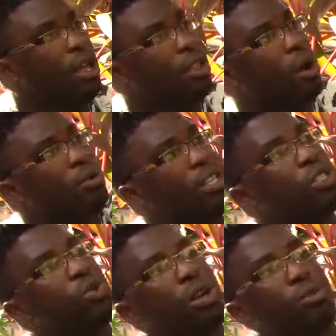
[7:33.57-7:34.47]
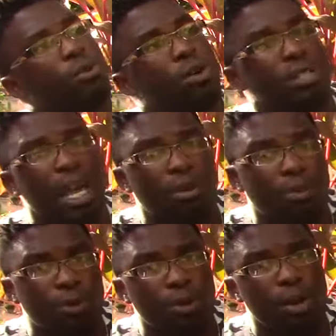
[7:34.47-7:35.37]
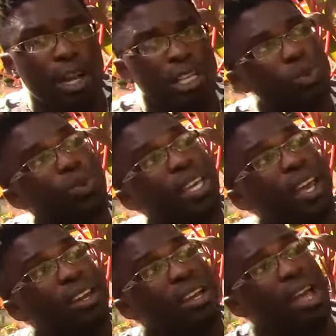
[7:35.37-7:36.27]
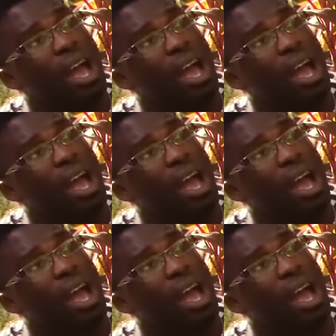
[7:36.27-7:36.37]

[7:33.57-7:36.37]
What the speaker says: Now this one, of course, I will prune next weekend.